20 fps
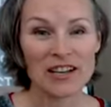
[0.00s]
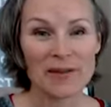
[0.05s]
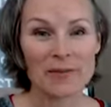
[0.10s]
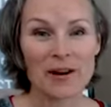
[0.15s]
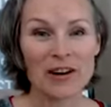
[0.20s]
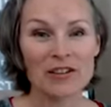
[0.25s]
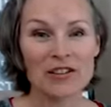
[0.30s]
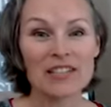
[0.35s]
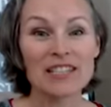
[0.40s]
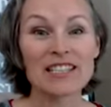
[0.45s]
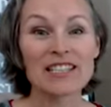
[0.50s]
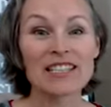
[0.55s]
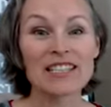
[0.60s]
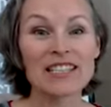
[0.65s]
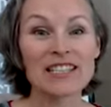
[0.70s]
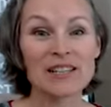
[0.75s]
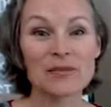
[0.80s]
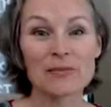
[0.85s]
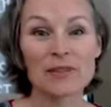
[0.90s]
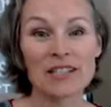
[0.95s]
about
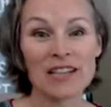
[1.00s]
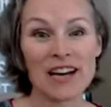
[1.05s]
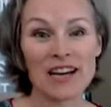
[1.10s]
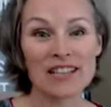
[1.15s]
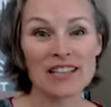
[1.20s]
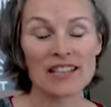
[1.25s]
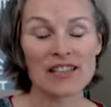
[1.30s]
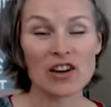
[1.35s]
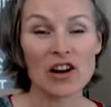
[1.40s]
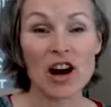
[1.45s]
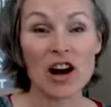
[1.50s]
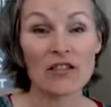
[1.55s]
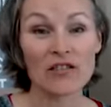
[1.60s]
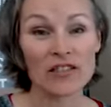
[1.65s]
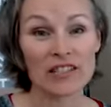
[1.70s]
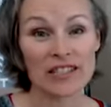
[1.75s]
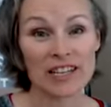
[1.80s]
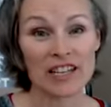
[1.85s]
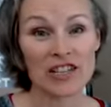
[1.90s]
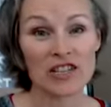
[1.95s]
destigmatizing the
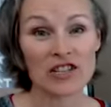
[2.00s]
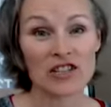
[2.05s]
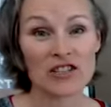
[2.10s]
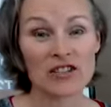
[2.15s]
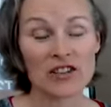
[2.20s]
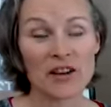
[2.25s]
conversation